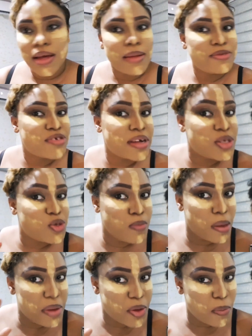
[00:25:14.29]
trying to do my
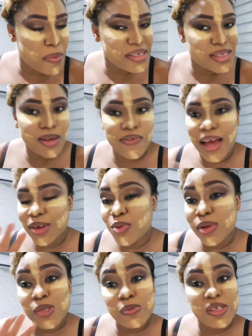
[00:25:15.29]
makeup myself. I don't
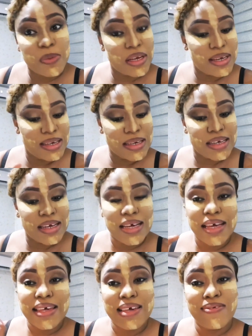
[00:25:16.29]
want to be spending,
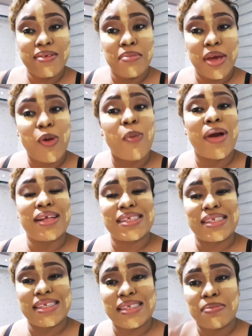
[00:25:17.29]
giving makeup
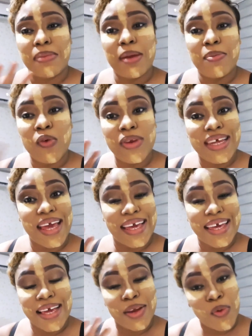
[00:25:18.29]
artists my money
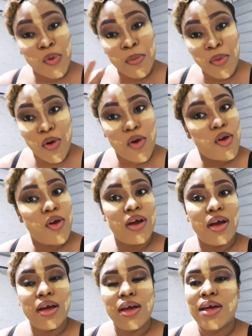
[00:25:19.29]
again, no more.
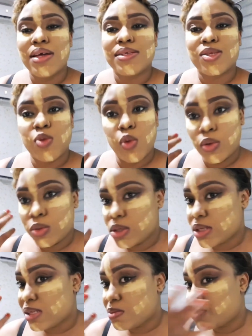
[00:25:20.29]
So this
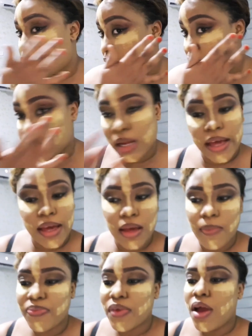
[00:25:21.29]
is me trying to like
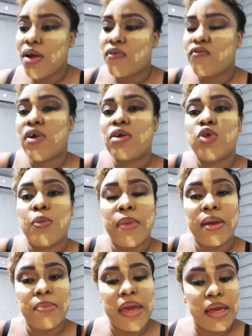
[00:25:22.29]
round up my
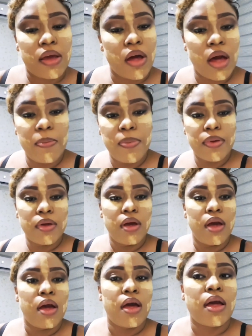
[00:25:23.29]
makeup
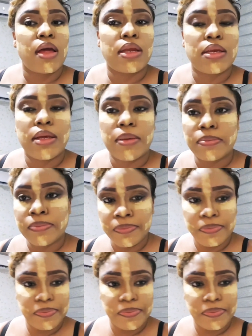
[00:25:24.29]
and um,